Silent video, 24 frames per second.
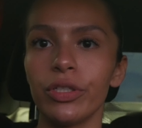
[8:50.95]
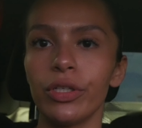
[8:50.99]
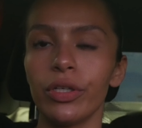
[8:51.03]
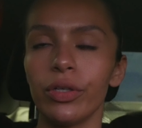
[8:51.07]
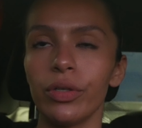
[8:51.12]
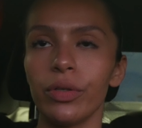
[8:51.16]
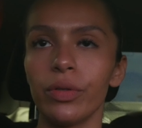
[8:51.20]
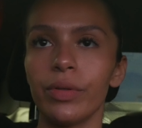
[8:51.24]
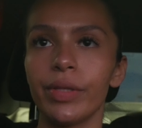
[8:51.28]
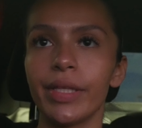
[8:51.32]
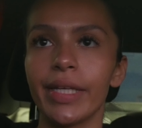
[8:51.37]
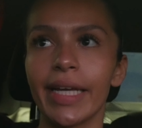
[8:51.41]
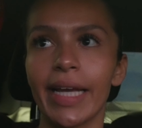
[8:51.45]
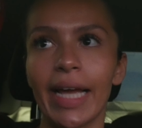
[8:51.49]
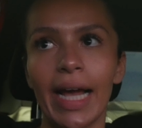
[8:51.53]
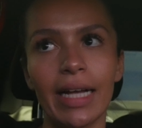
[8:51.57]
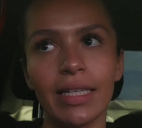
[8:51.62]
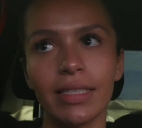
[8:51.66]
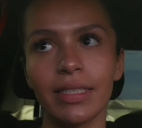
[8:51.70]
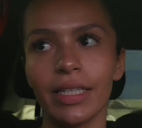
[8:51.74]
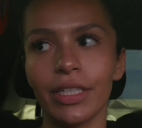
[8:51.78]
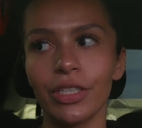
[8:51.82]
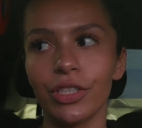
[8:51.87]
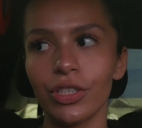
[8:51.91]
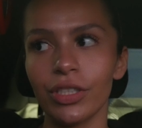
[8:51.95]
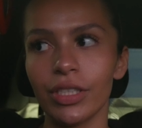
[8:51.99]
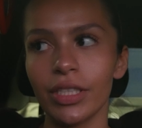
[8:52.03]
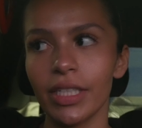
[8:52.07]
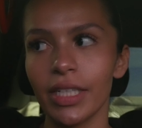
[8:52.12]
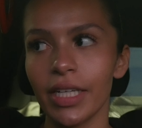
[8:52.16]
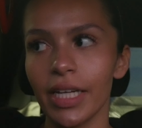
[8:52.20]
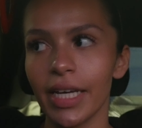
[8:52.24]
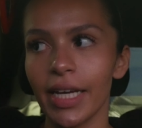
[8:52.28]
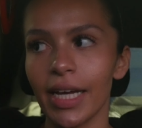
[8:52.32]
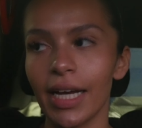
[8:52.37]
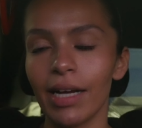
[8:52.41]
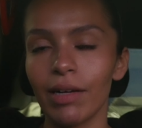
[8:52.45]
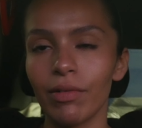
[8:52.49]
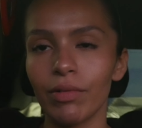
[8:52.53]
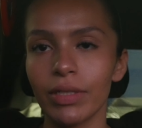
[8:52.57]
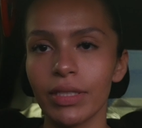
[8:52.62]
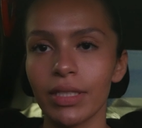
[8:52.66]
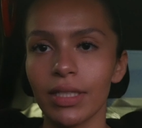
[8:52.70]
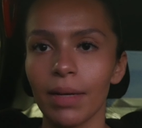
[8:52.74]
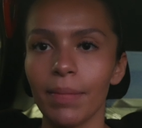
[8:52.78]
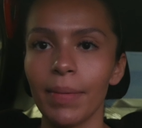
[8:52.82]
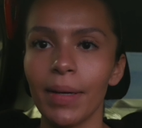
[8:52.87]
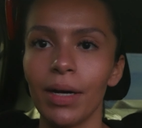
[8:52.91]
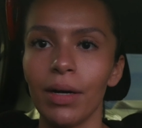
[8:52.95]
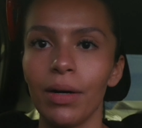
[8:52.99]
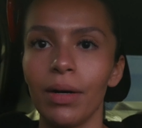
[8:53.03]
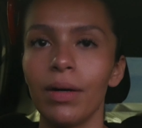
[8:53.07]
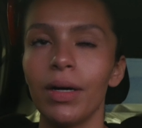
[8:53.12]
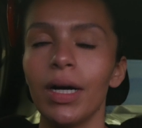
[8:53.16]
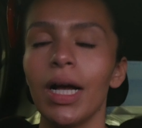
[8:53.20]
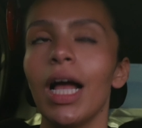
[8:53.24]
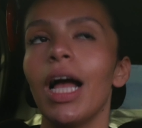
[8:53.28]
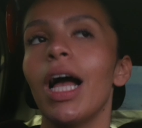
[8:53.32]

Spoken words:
to the gas station today. I was about